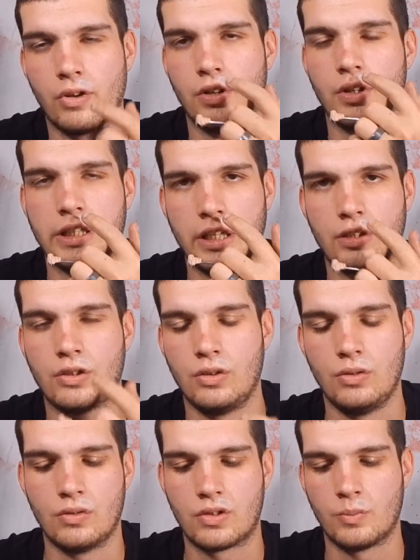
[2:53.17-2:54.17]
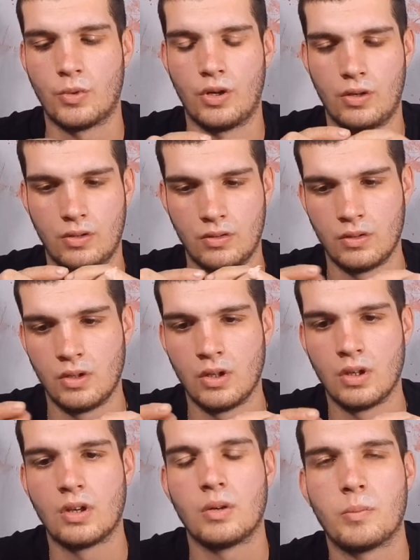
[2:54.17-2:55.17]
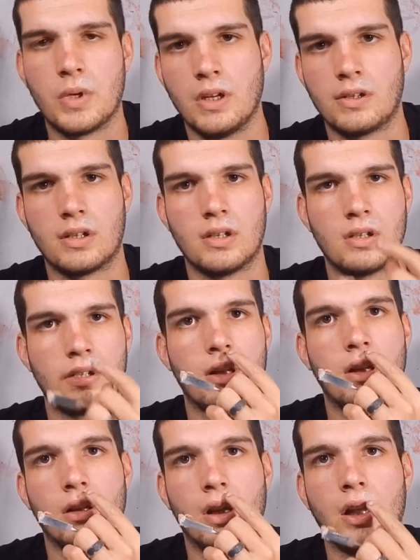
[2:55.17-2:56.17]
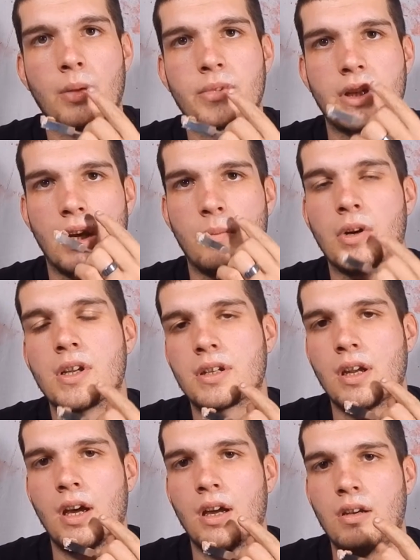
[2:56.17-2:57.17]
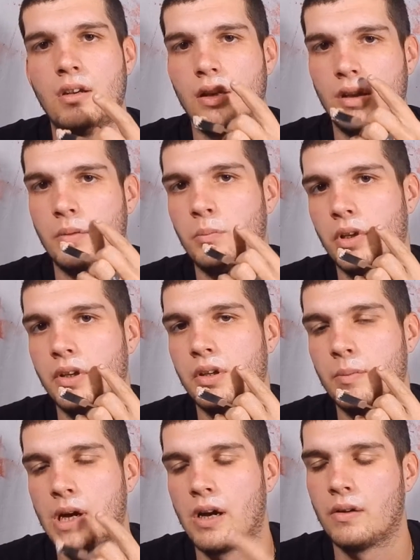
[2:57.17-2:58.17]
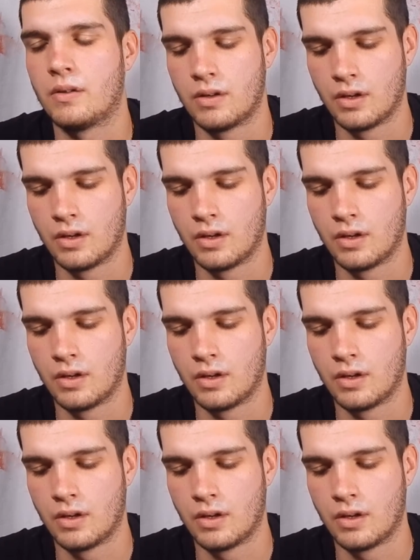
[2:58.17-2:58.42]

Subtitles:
You can take 2 small pieces and lay them side by side and then blend them out.